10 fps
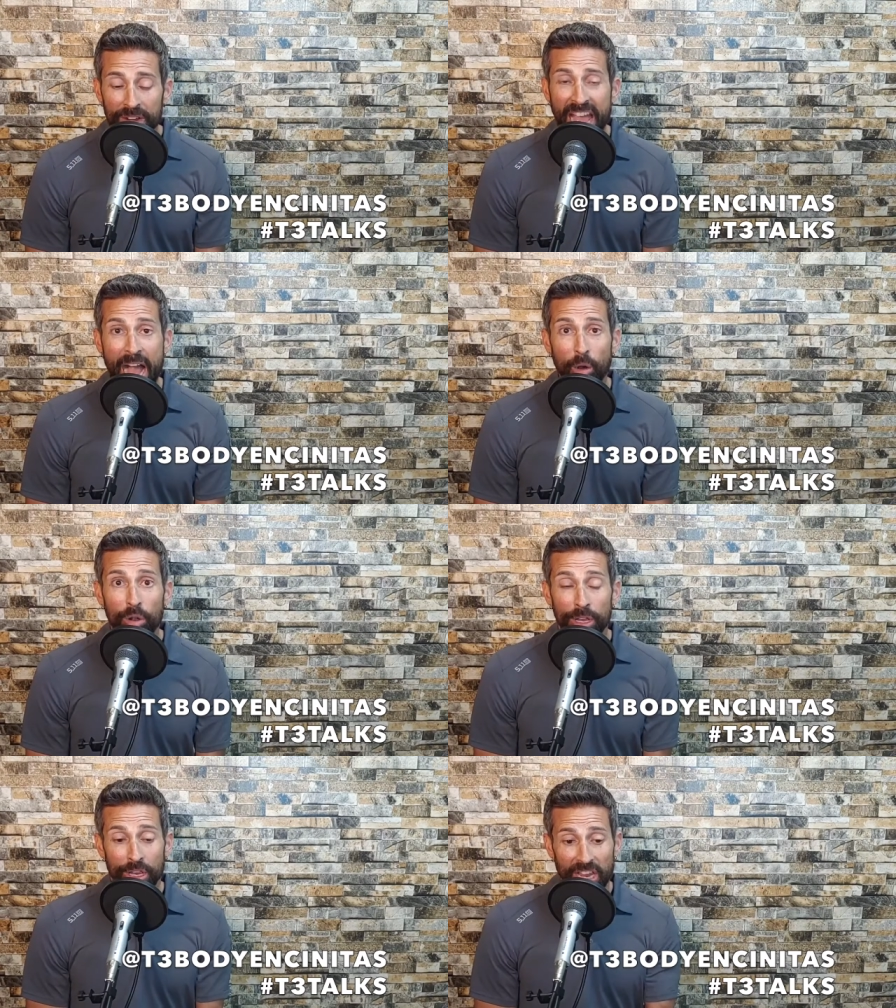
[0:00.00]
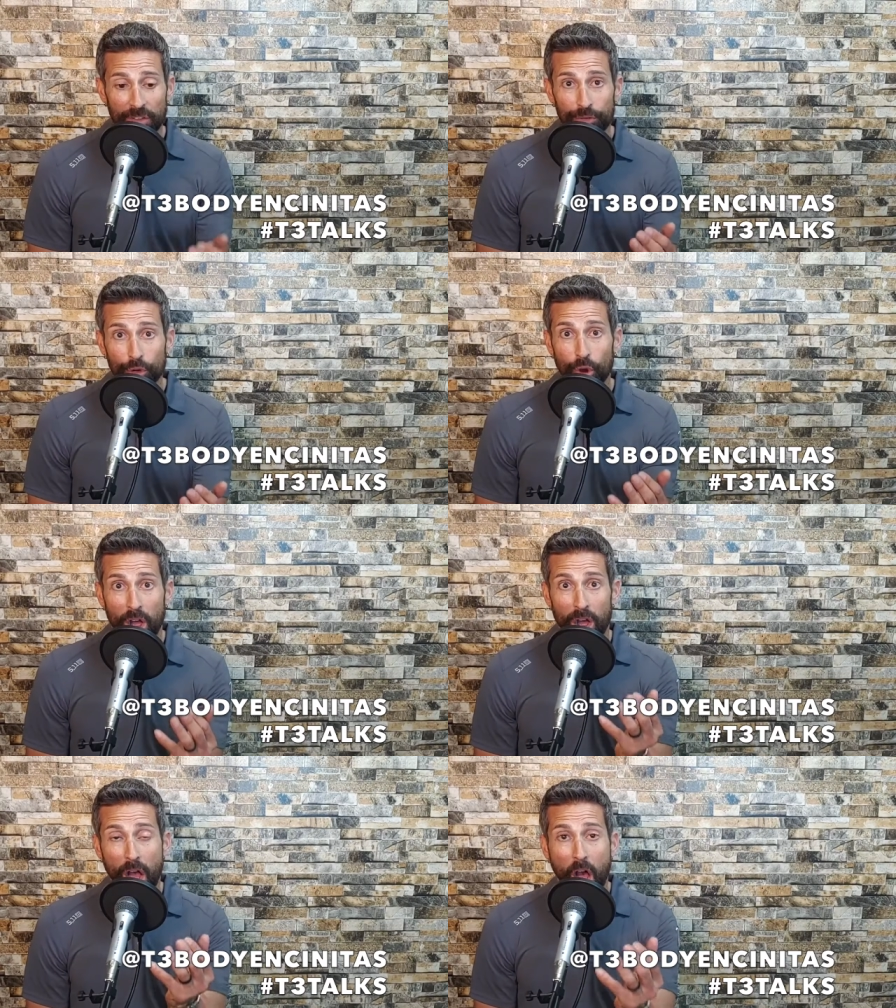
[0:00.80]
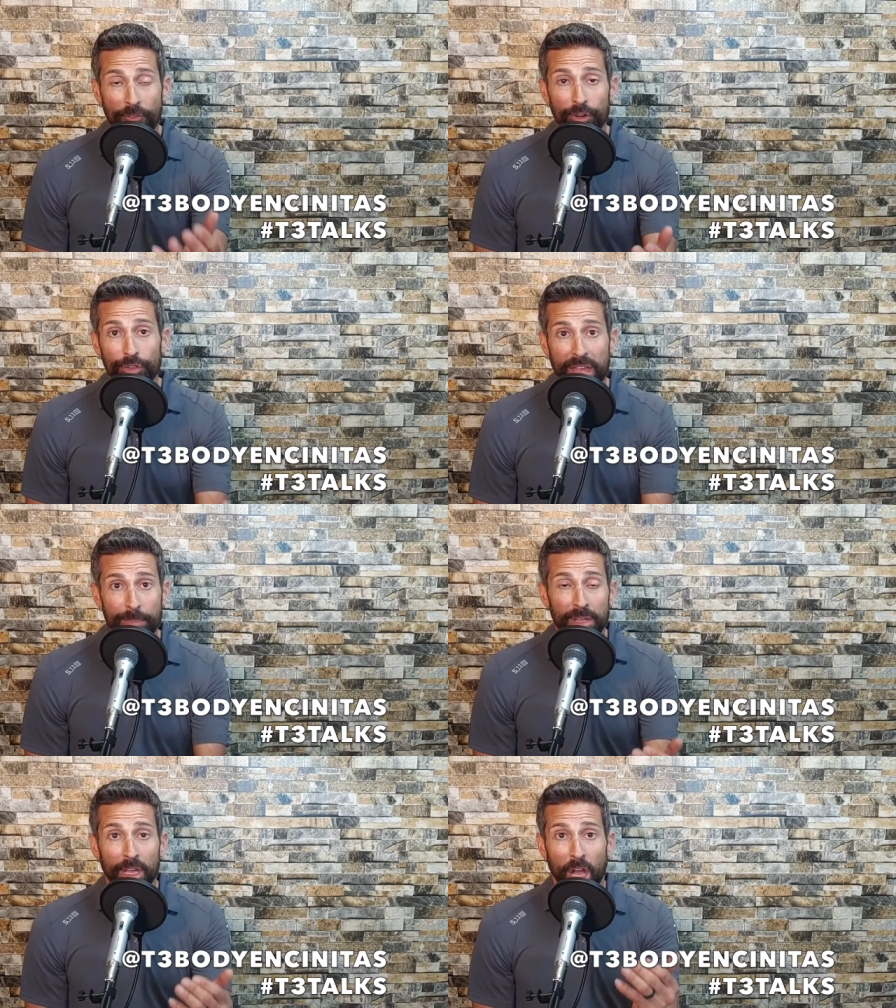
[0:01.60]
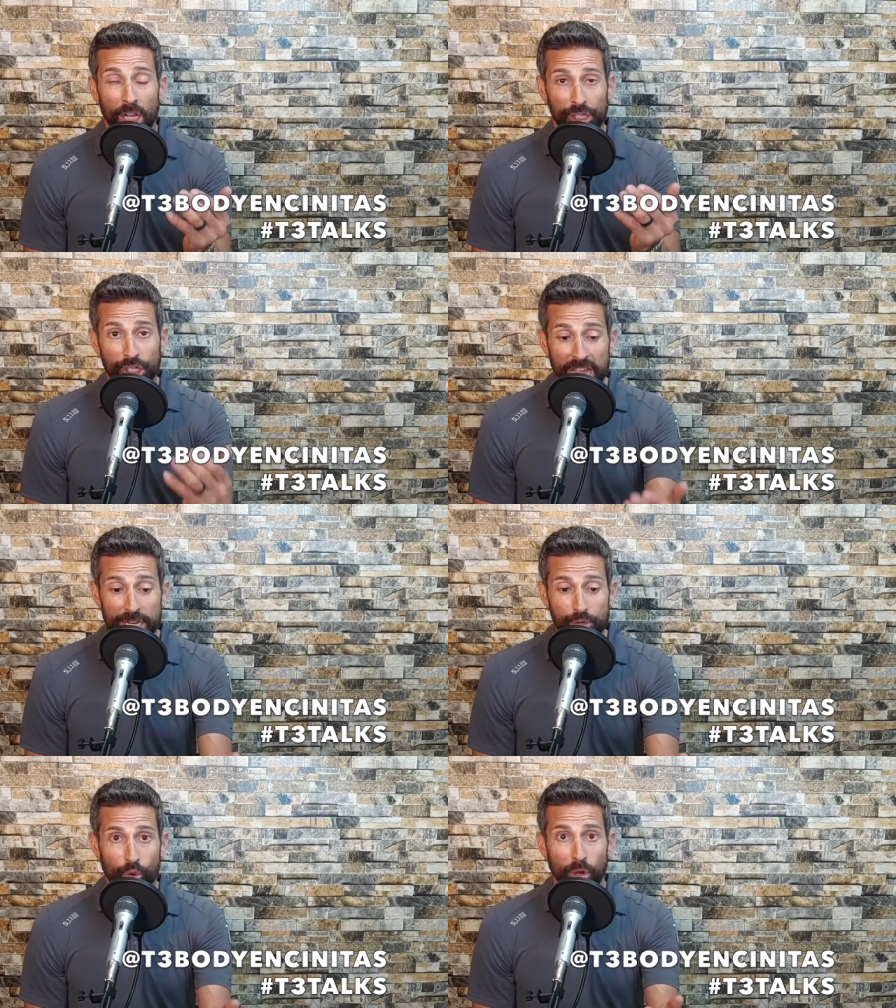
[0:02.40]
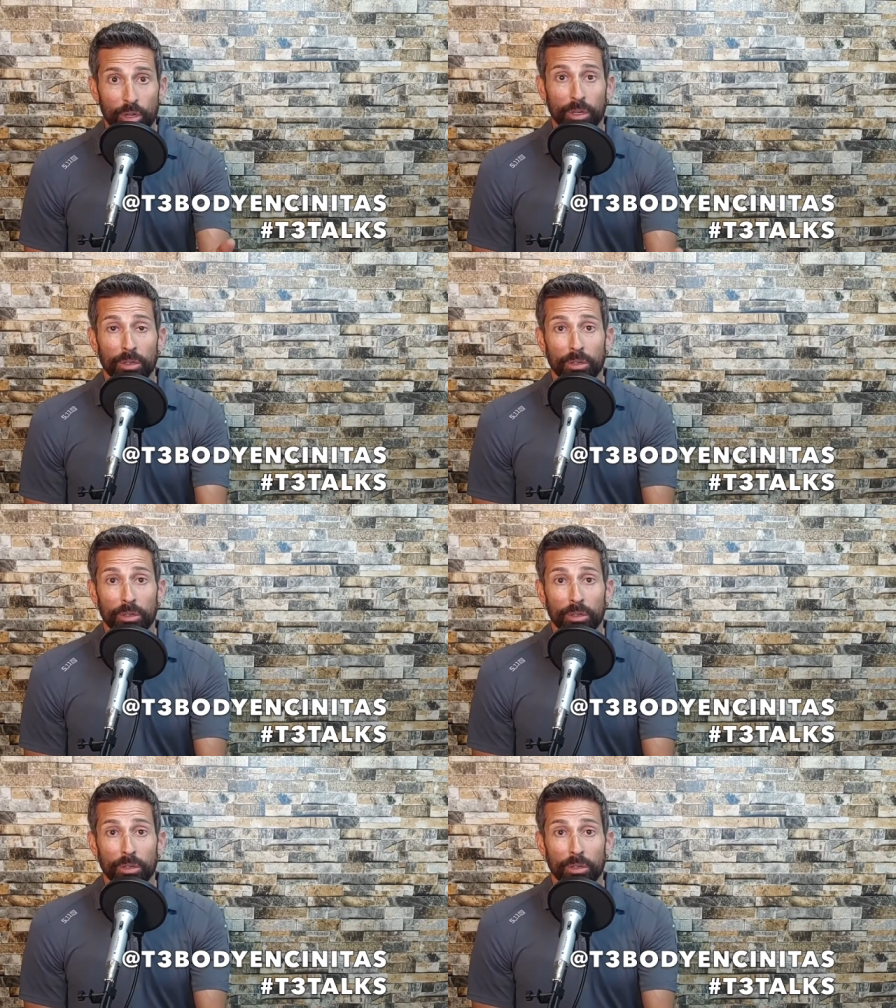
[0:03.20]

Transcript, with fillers: Now, if you uh, offer them a schedule,